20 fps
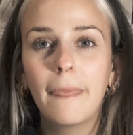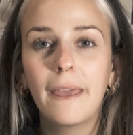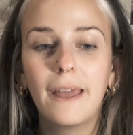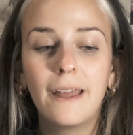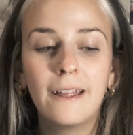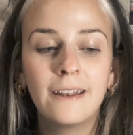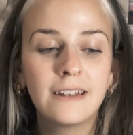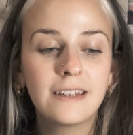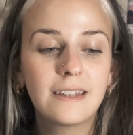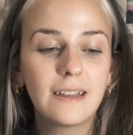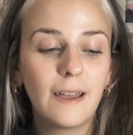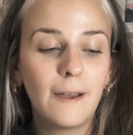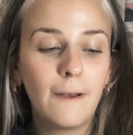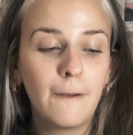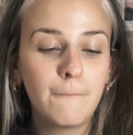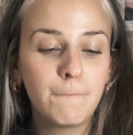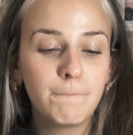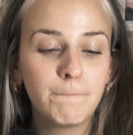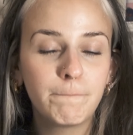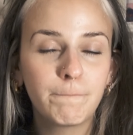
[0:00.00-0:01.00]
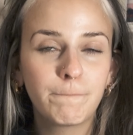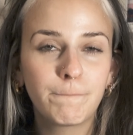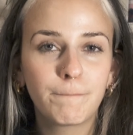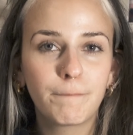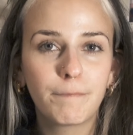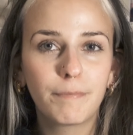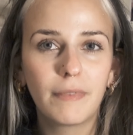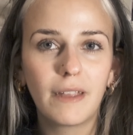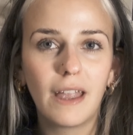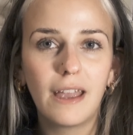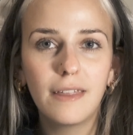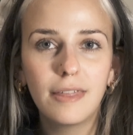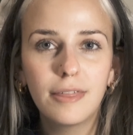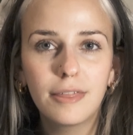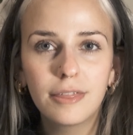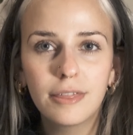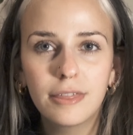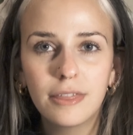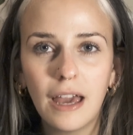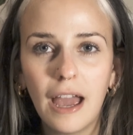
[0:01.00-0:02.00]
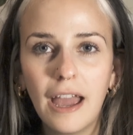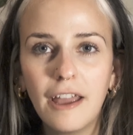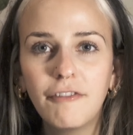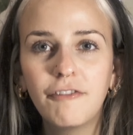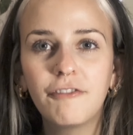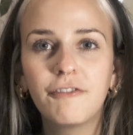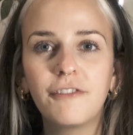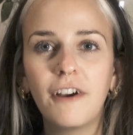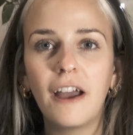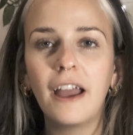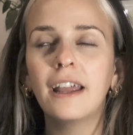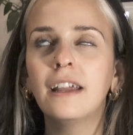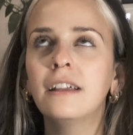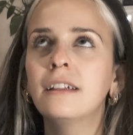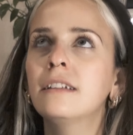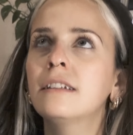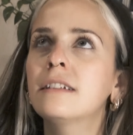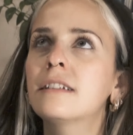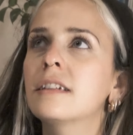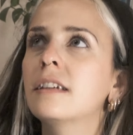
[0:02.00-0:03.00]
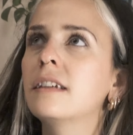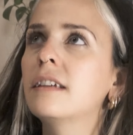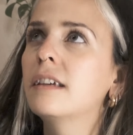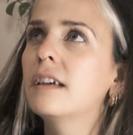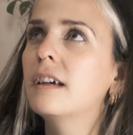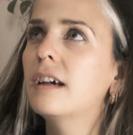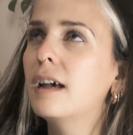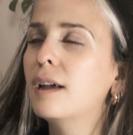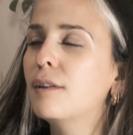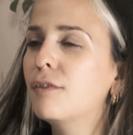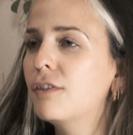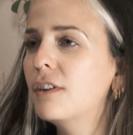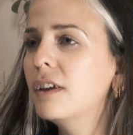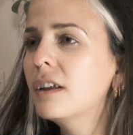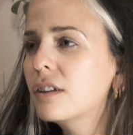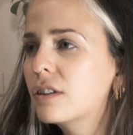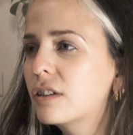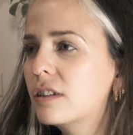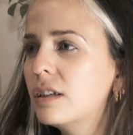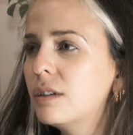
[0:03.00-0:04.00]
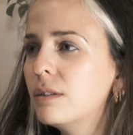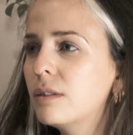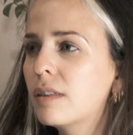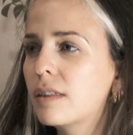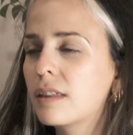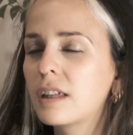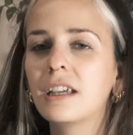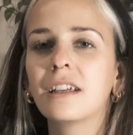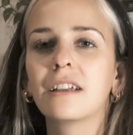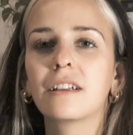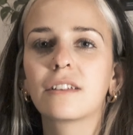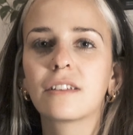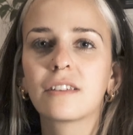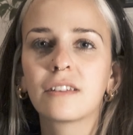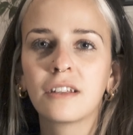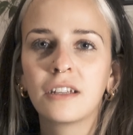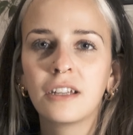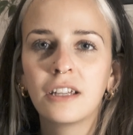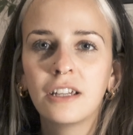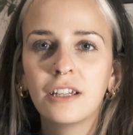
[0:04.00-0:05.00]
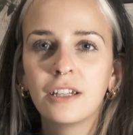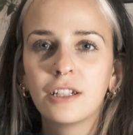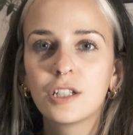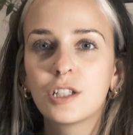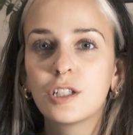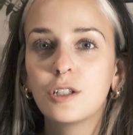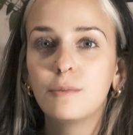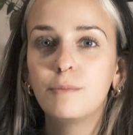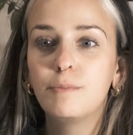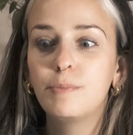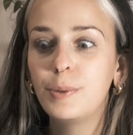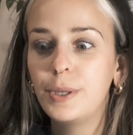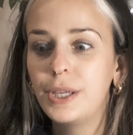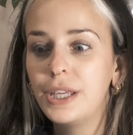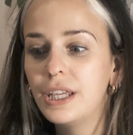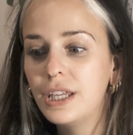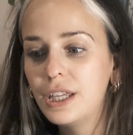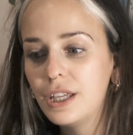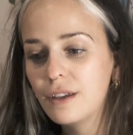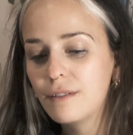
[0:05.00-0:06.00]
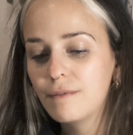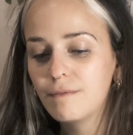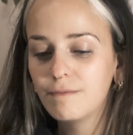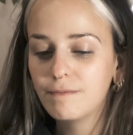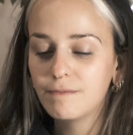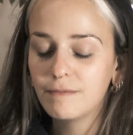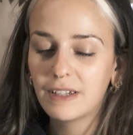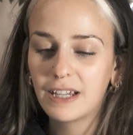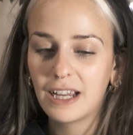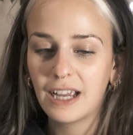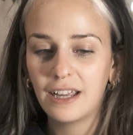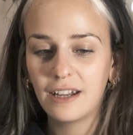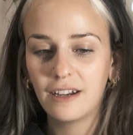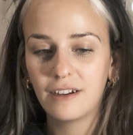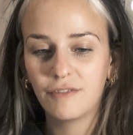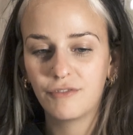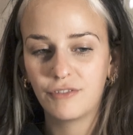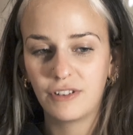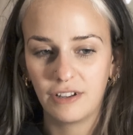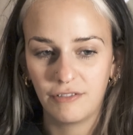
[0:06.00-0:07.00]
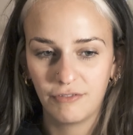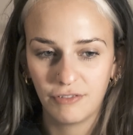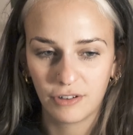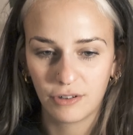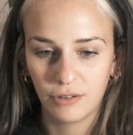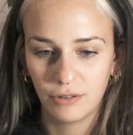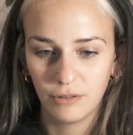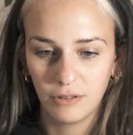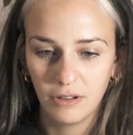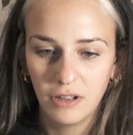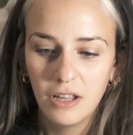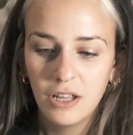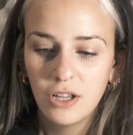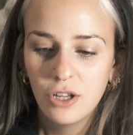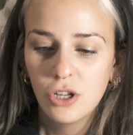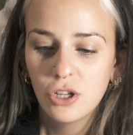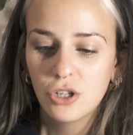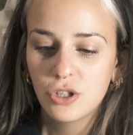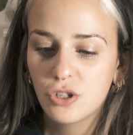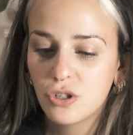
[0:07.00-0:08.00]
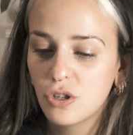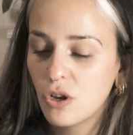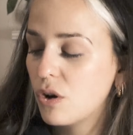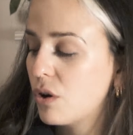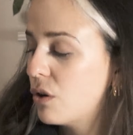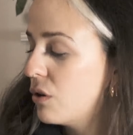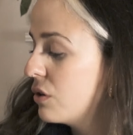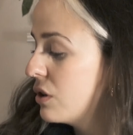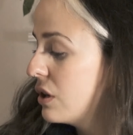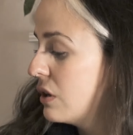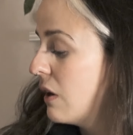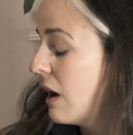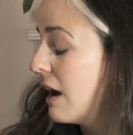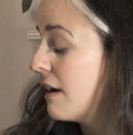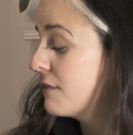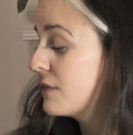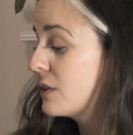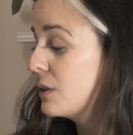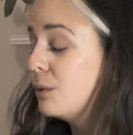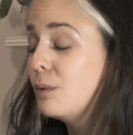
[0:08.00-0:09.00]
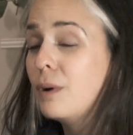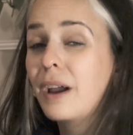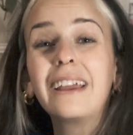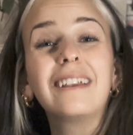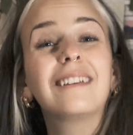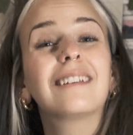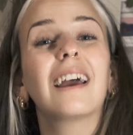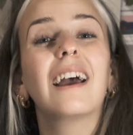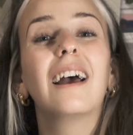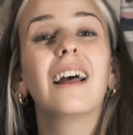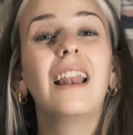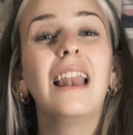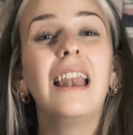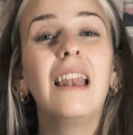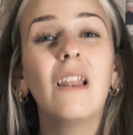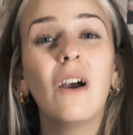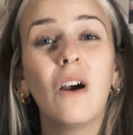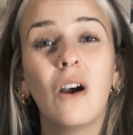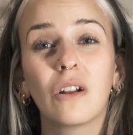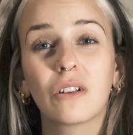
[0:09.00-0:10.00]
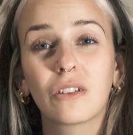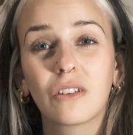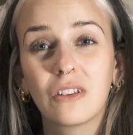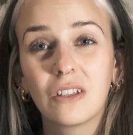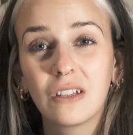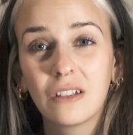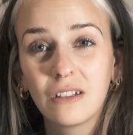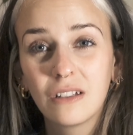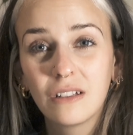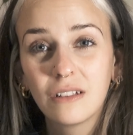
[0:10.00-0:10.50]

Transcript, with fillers: And um, I, I find, I think two things to be kind of difficult. So you have to wait a lot.